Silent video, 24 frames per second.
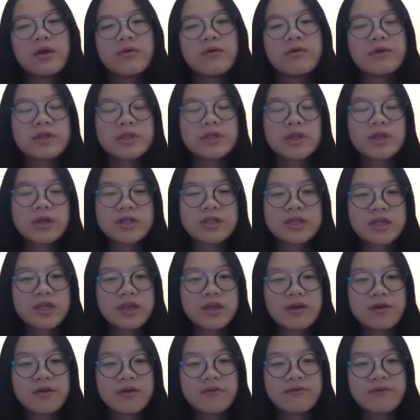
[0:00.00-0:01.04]
will not
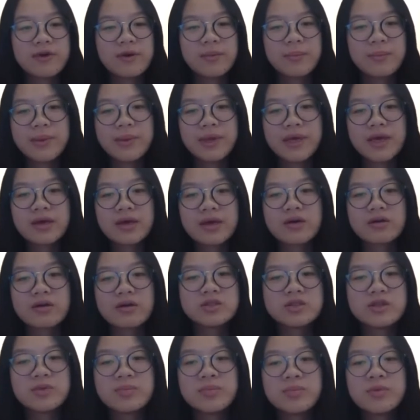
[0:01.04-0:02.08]
give a big
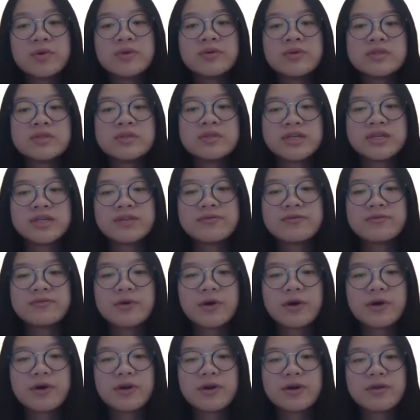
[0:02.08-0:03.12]
contribution
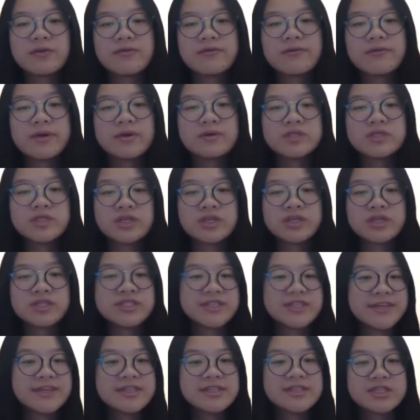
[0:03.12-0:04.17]
for future
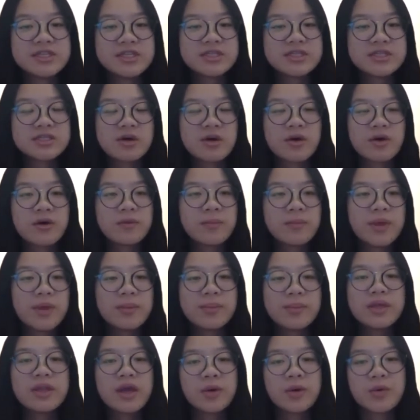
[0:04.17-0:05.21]
changes or
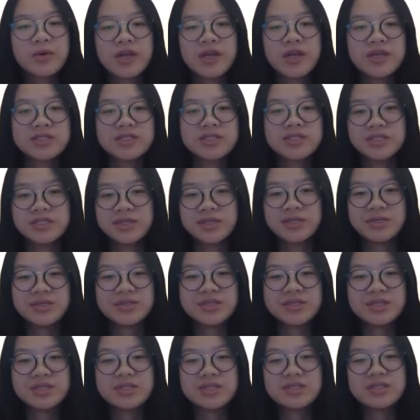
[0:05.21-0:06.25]
maybe nowadays
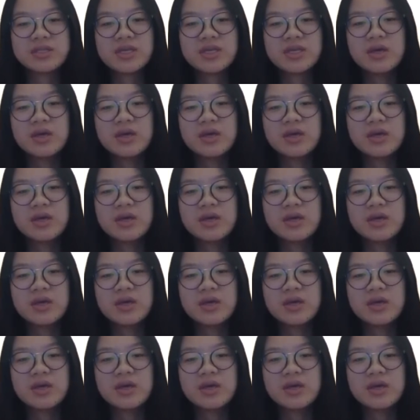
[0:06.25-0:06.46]
changes.